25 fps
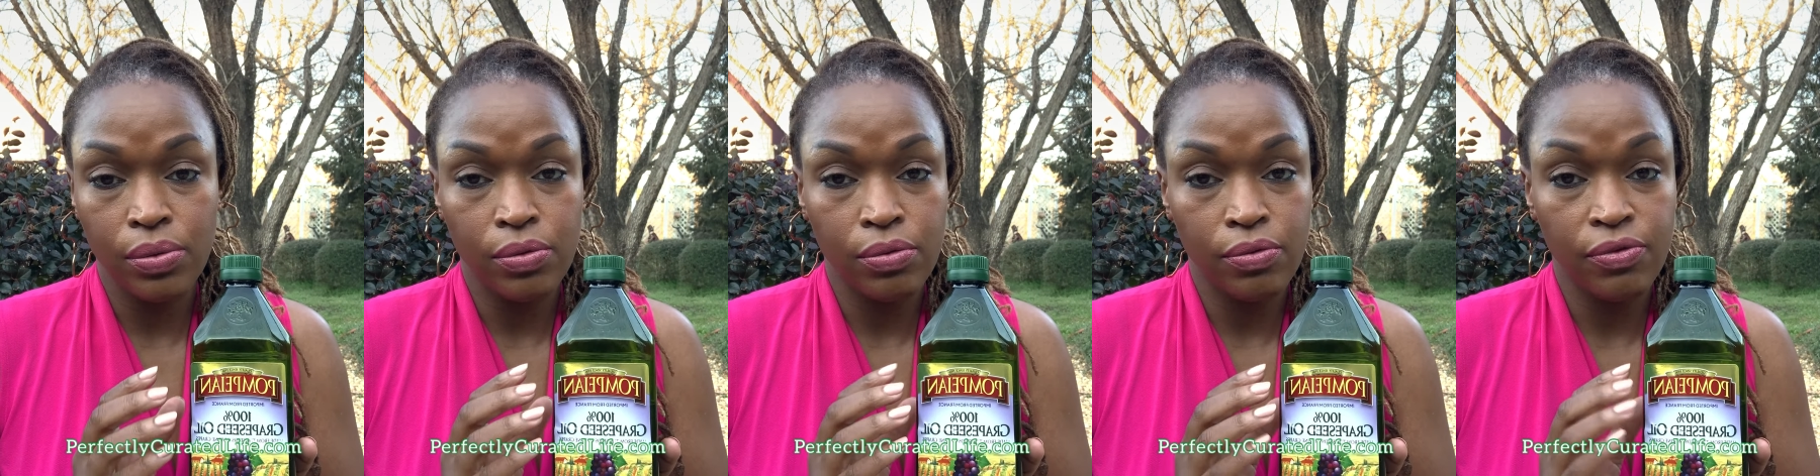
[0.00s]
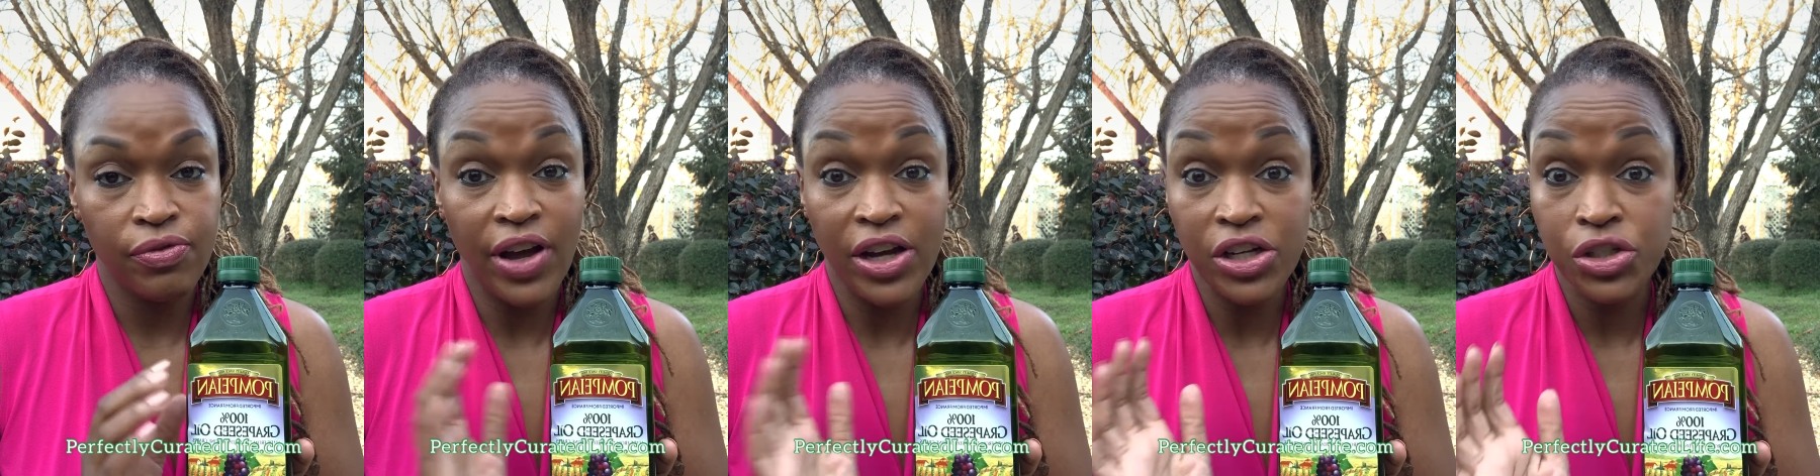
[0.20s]

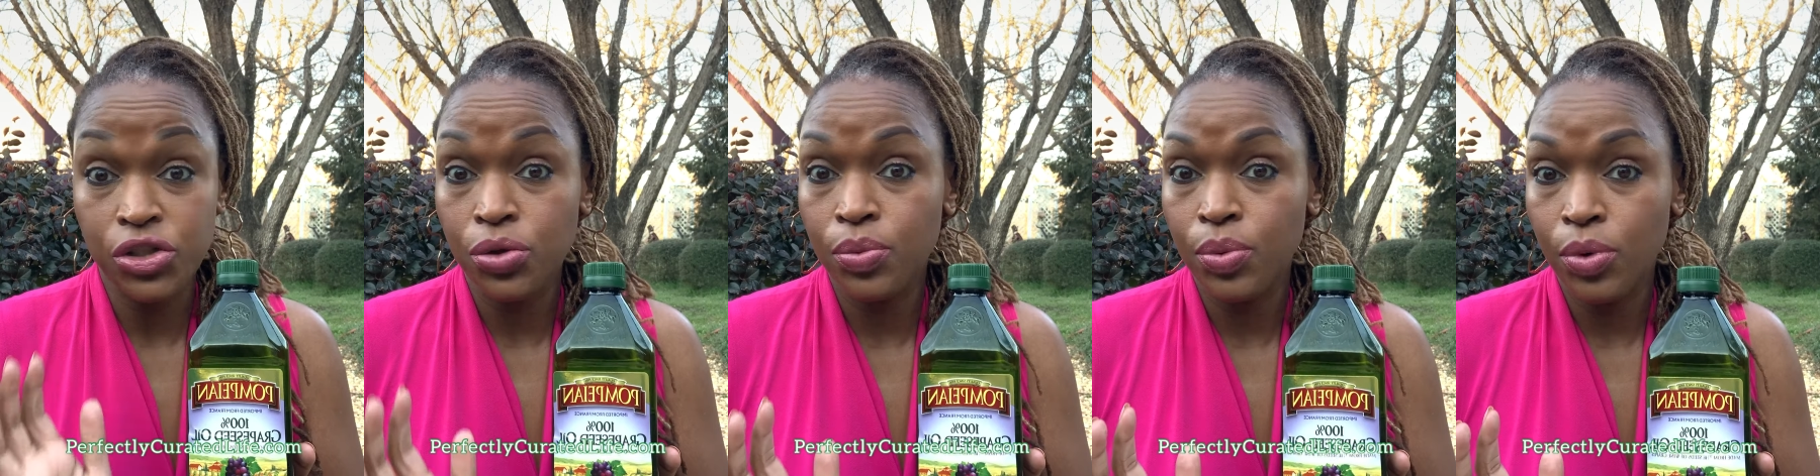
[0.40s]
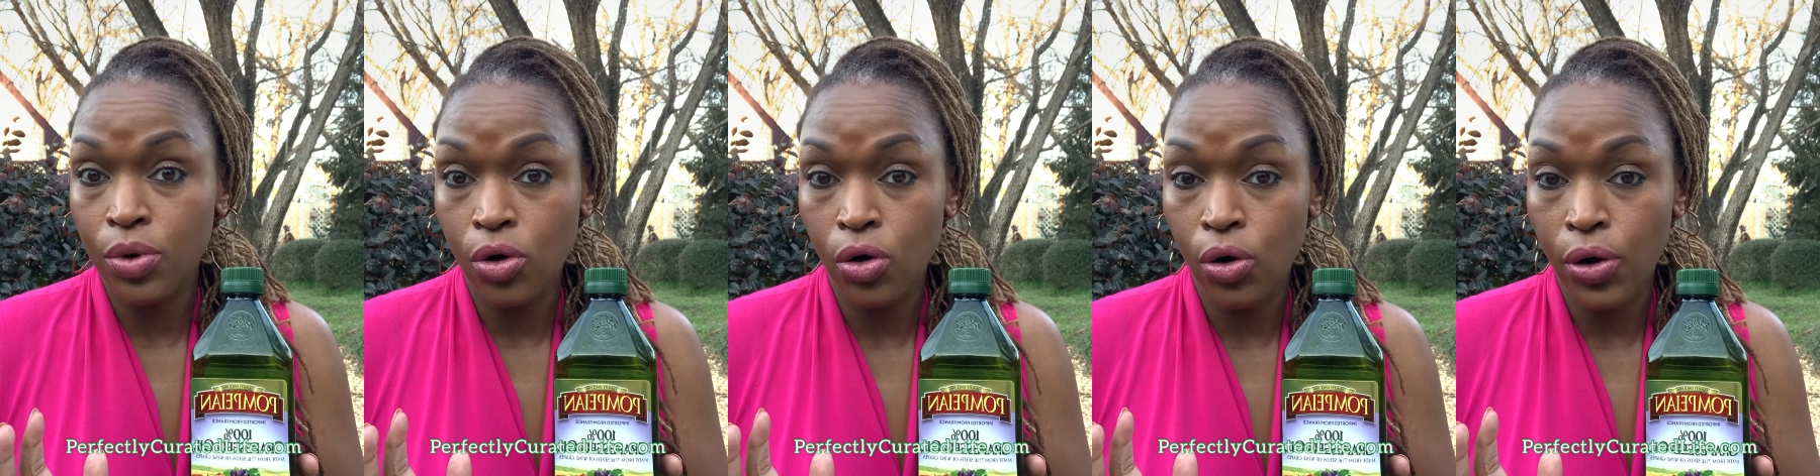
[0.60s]

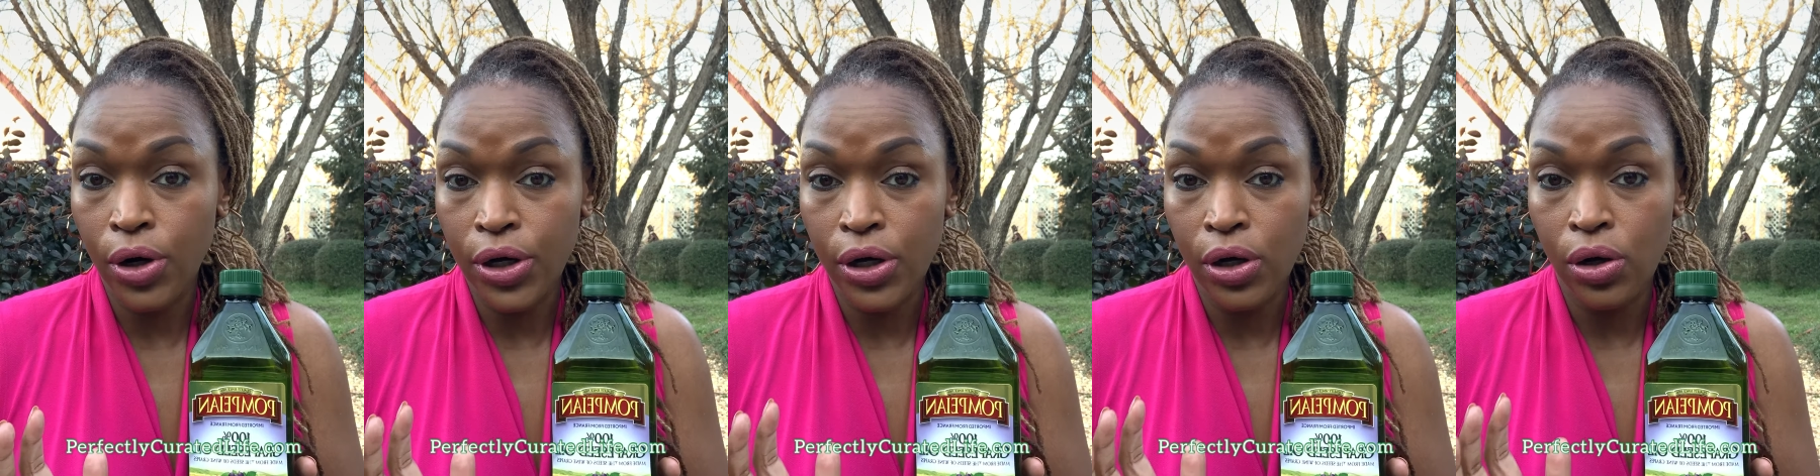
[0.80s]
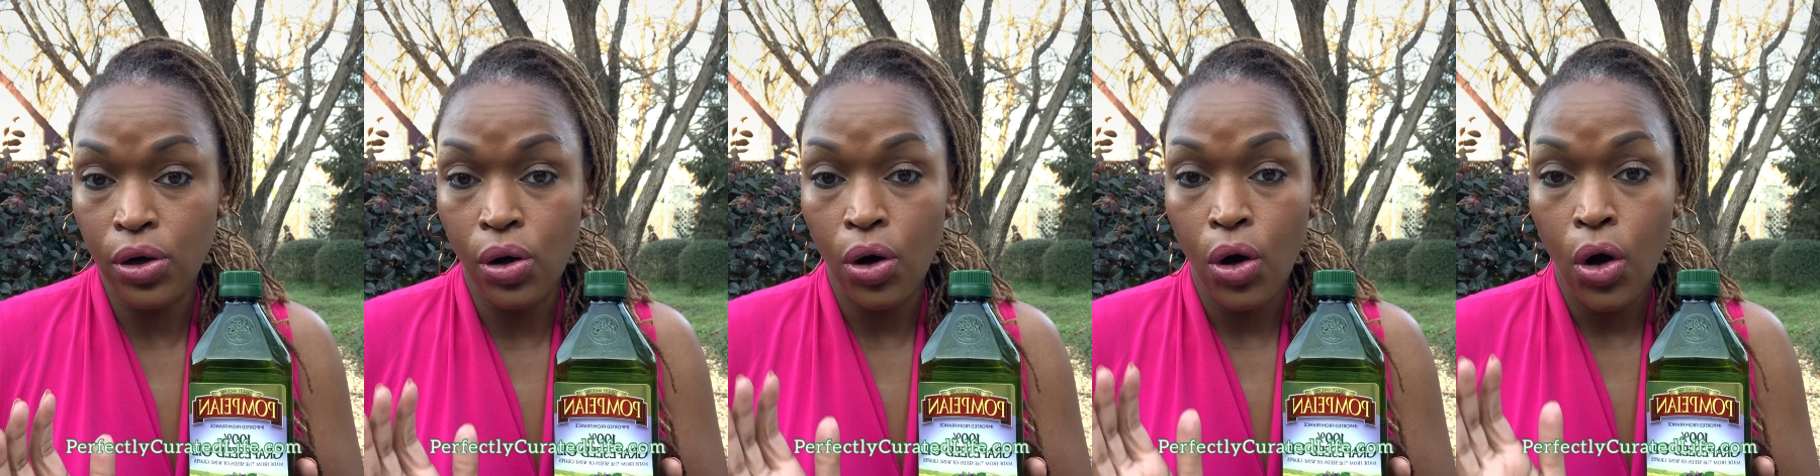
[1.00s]
vegetable
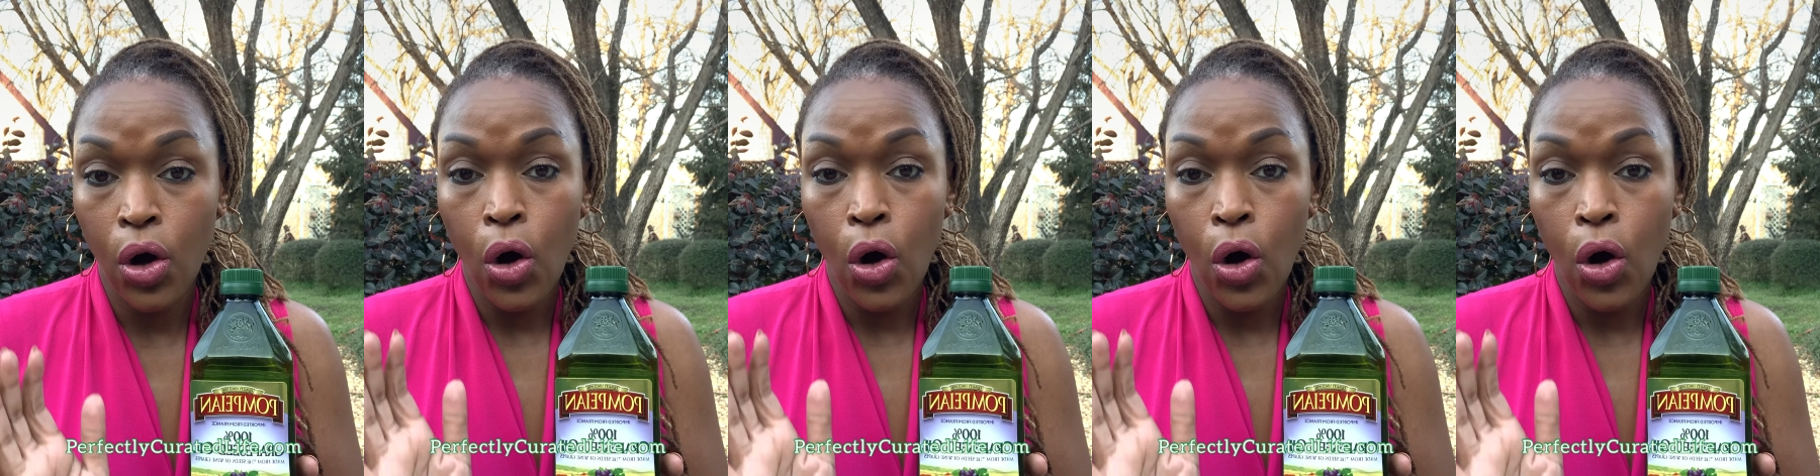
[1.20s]
oil